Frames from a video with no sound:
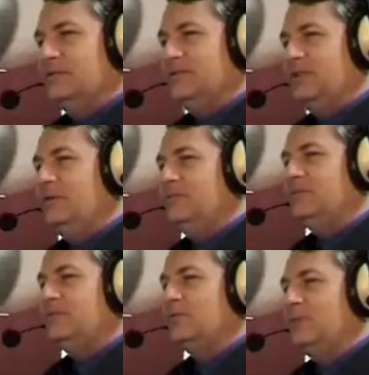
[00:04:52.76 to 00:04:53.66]

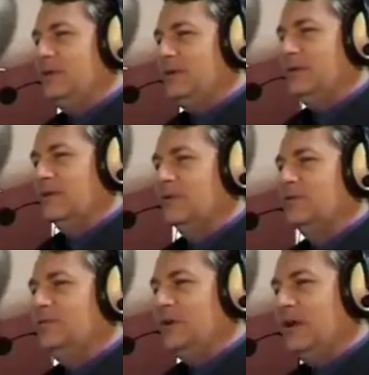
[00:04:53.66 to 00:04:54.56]
seems to be
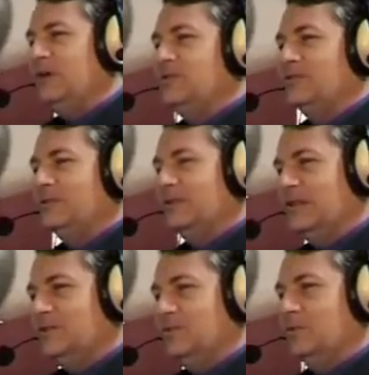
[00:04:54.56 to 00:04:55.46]
on the edge of a
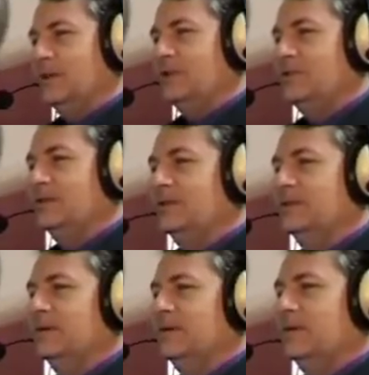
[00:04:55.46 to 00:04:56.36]
transformation,
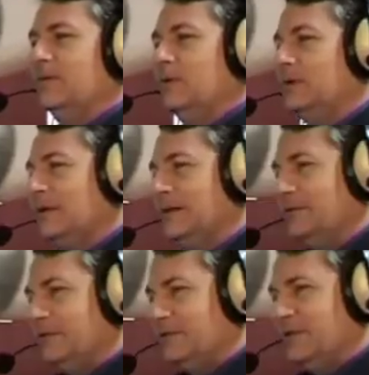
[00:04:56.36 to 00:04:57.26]
and what are
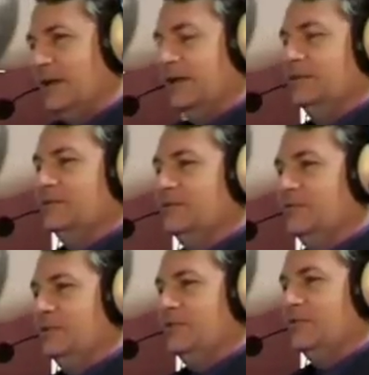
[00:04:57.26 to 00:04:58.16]
the signs
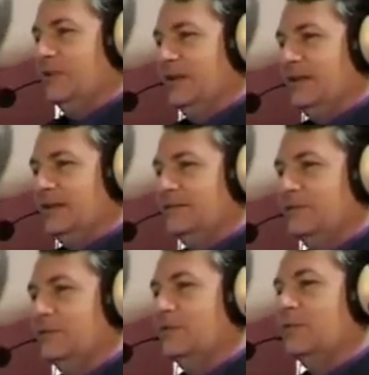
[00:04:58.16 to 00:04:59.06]
which tell us
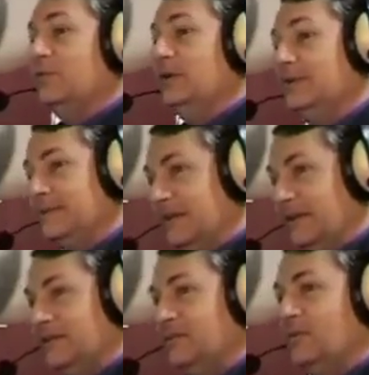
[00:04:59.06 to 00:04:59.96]
or will tell
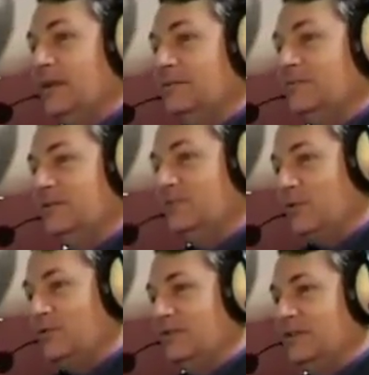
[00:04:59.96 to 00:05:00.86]
us when this
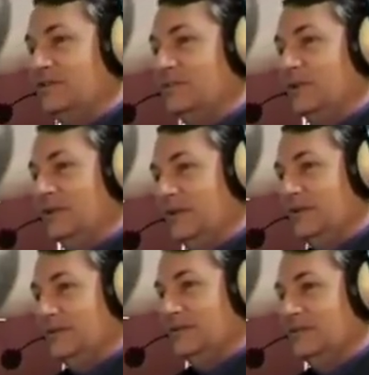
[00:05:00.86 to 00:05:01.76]
process begins?